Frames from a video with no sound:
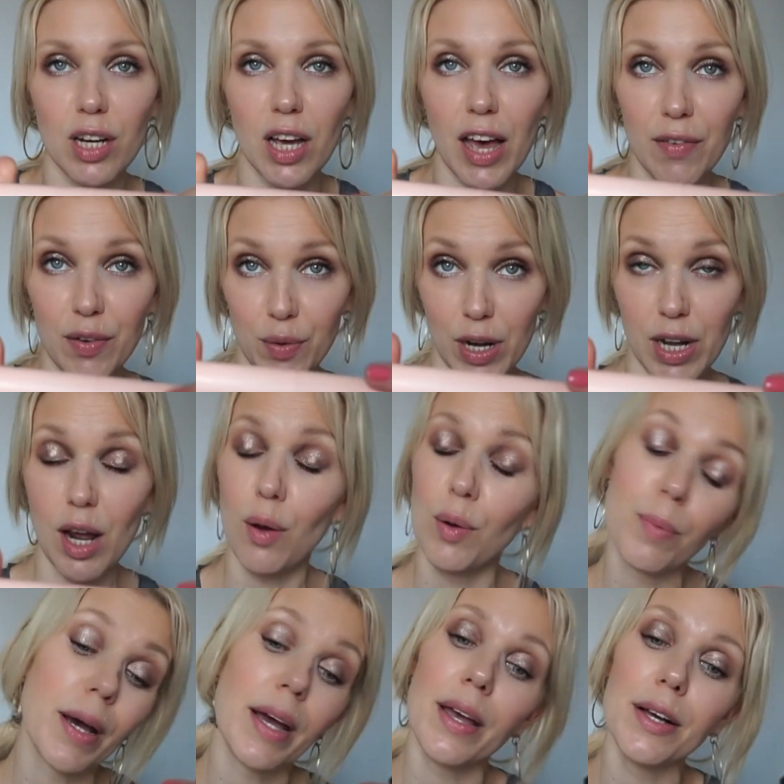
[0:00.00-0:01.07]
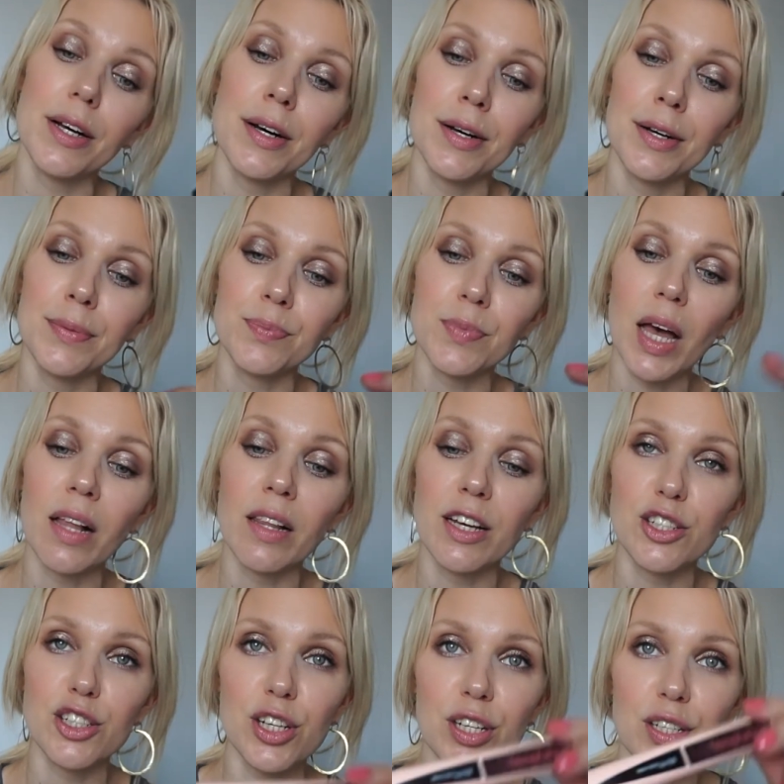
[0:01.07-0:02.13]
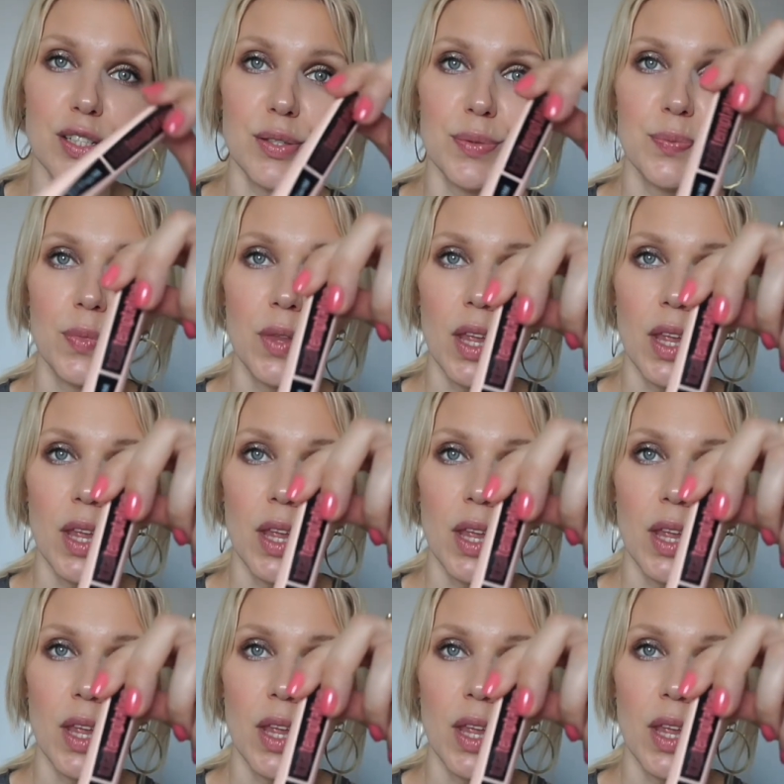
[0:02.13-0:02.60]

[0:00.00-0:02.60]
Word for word: I have it right now on my um, eyelashes.